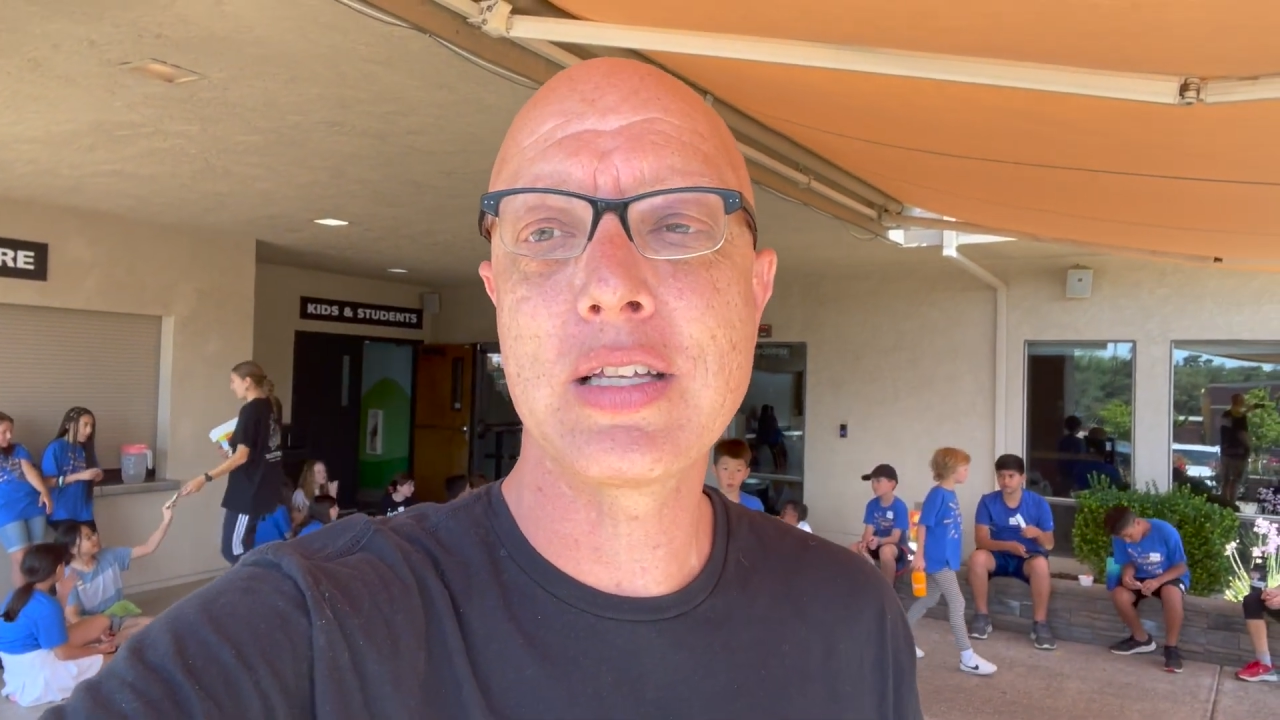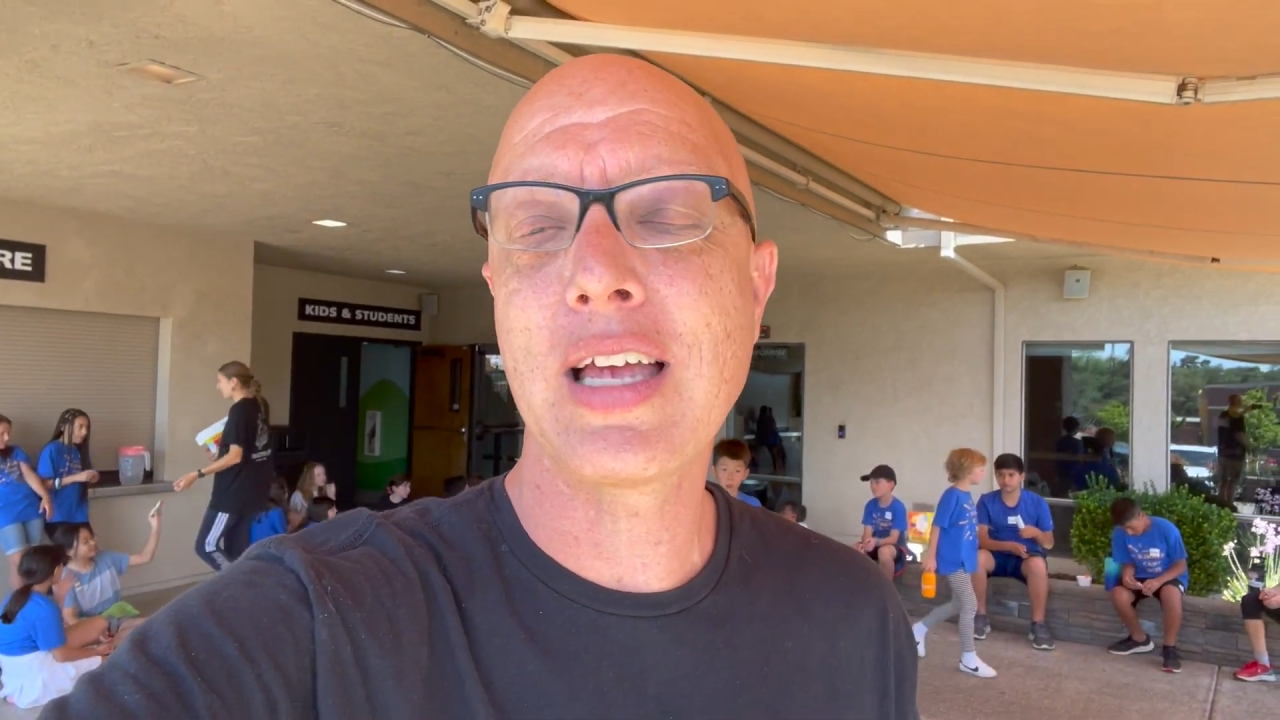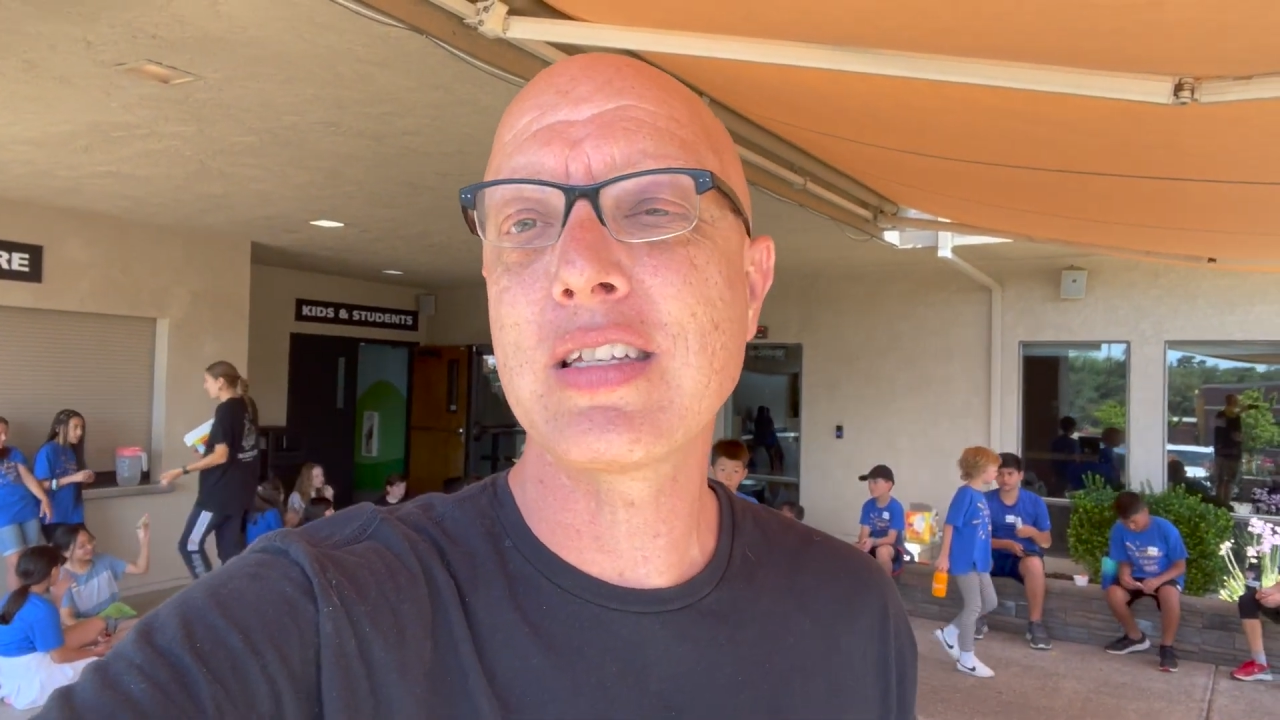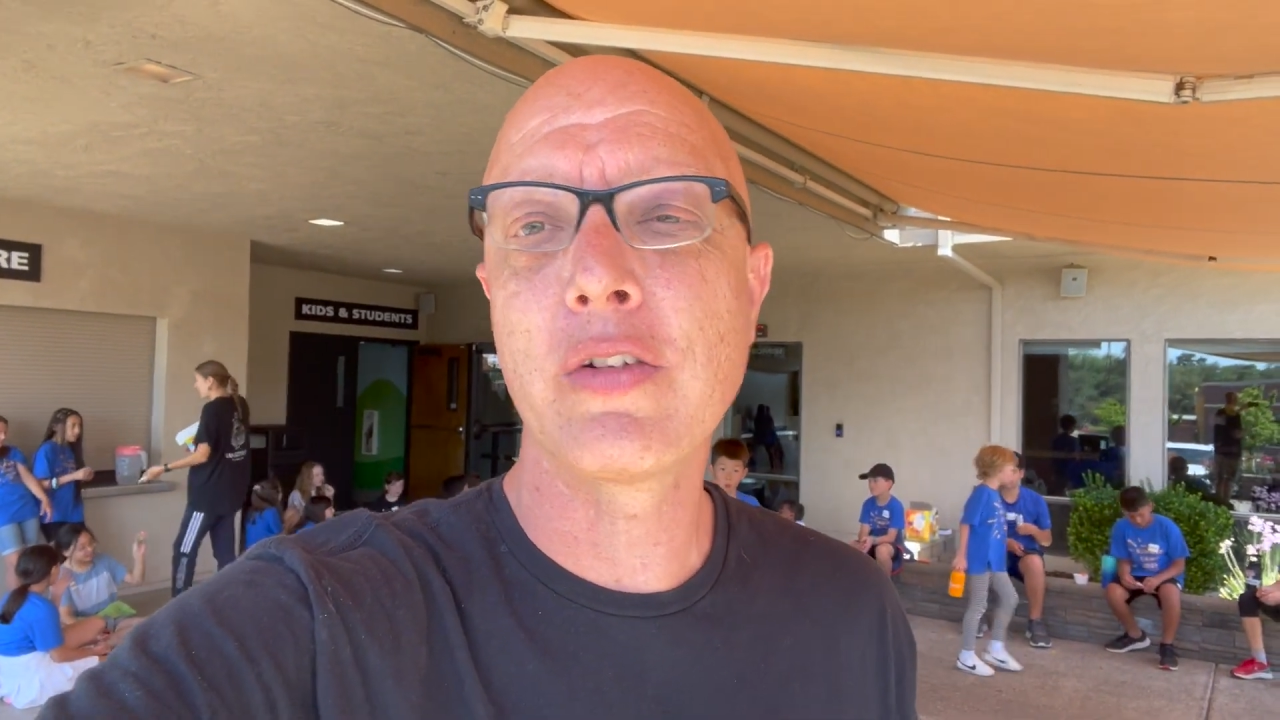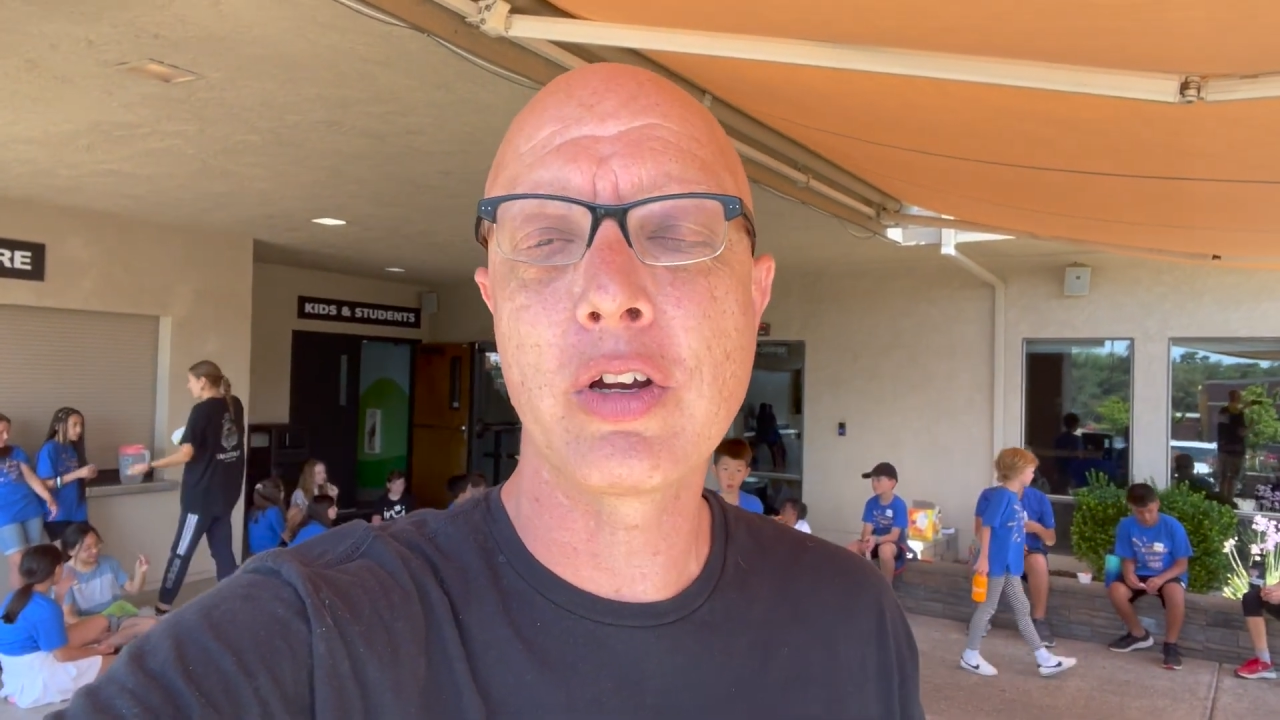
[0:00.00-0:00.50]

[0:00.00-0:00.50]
lots of other